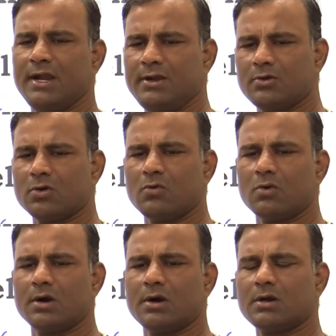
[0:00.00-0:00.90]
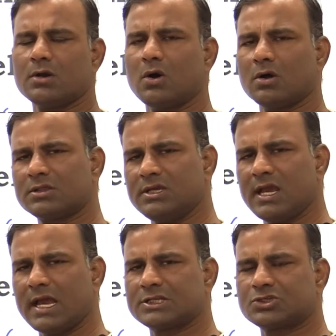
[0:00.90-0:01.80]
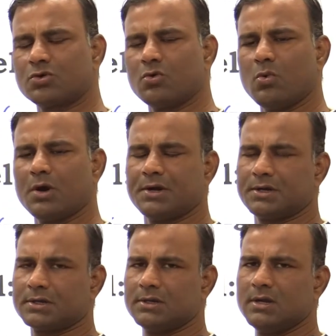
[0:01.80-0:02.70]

introvert or the extrovert.